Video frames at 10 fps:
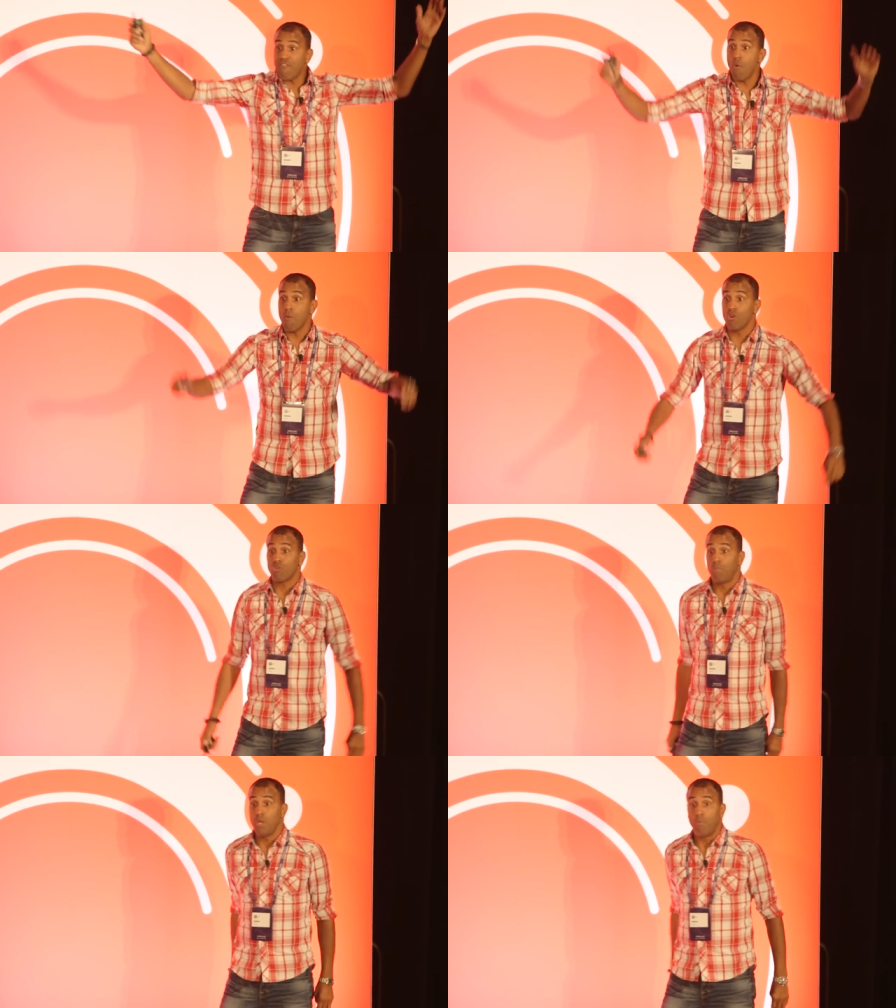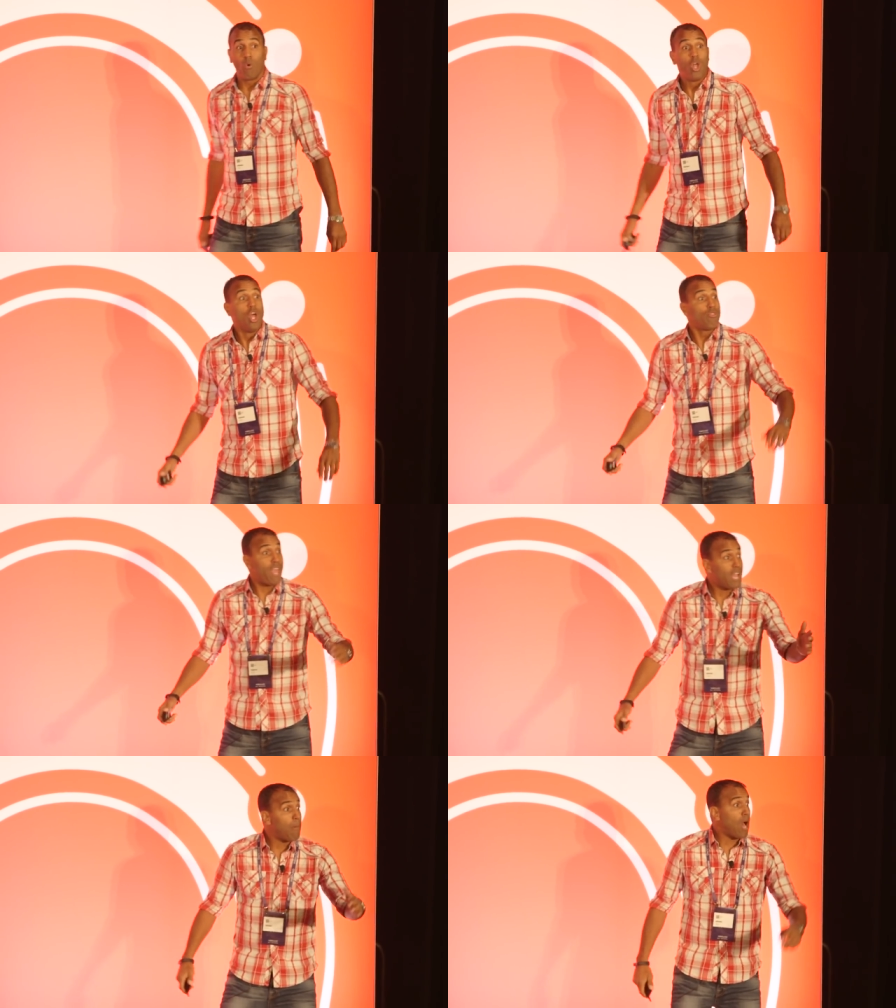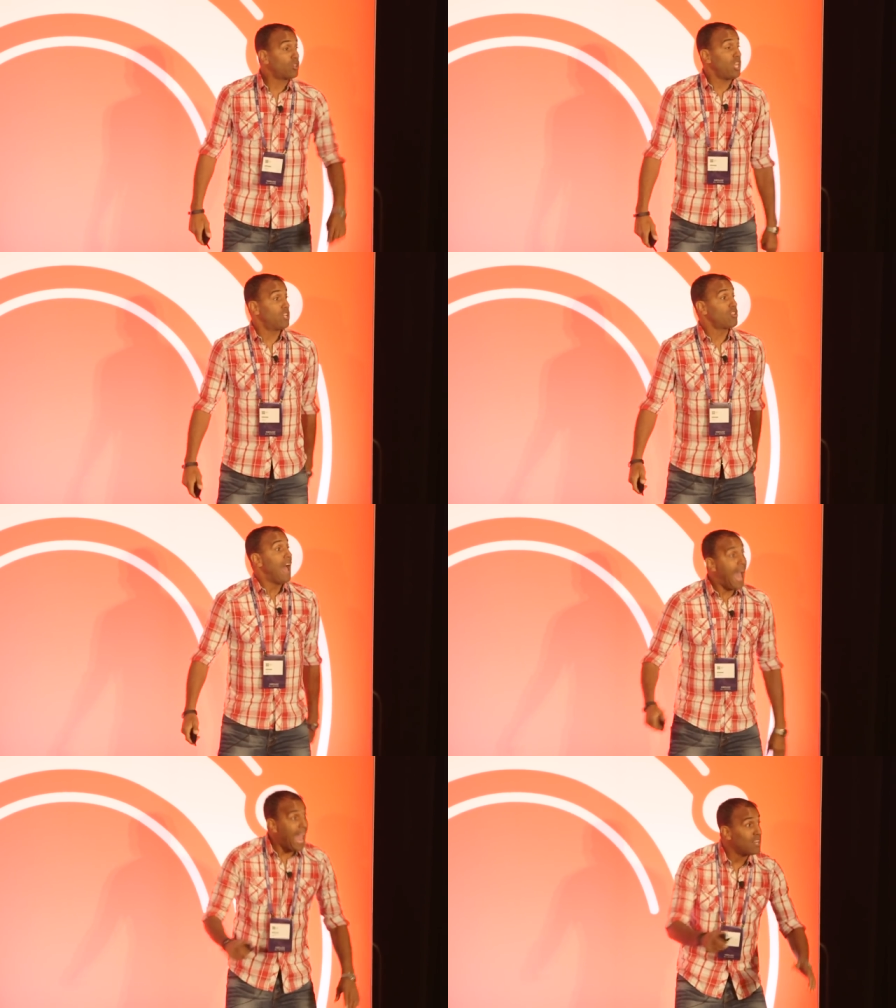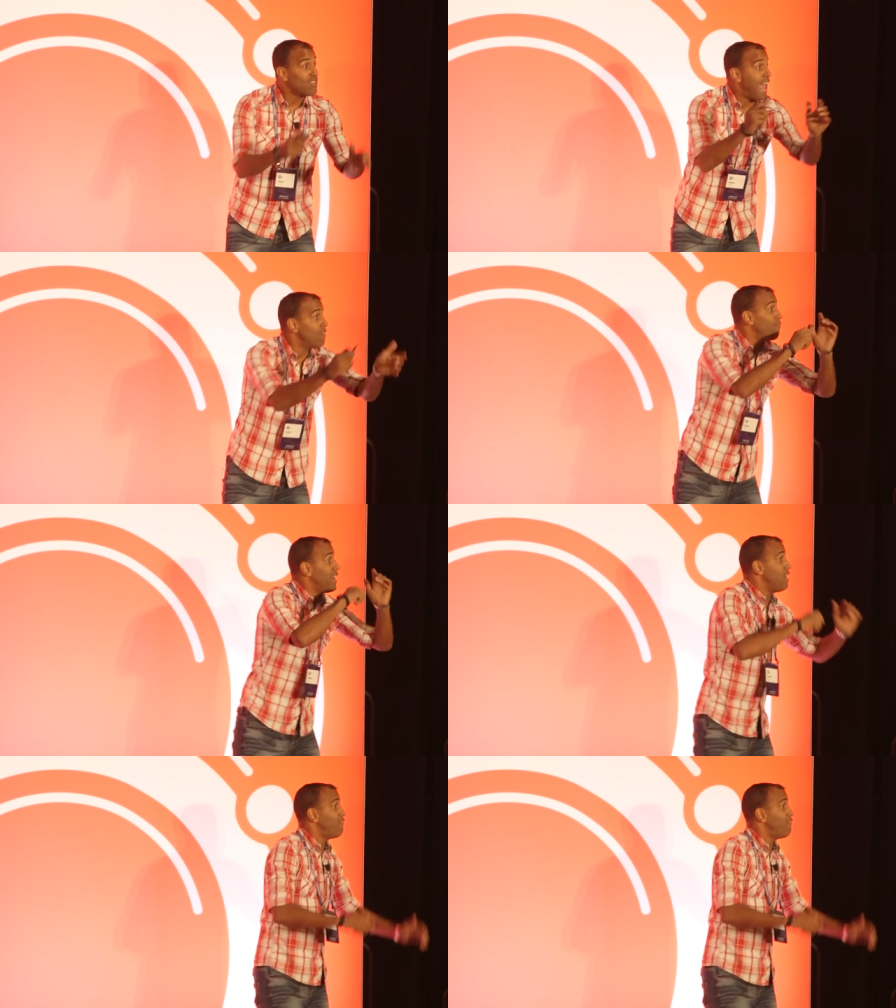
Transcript: infomercial people. Think about this. How does every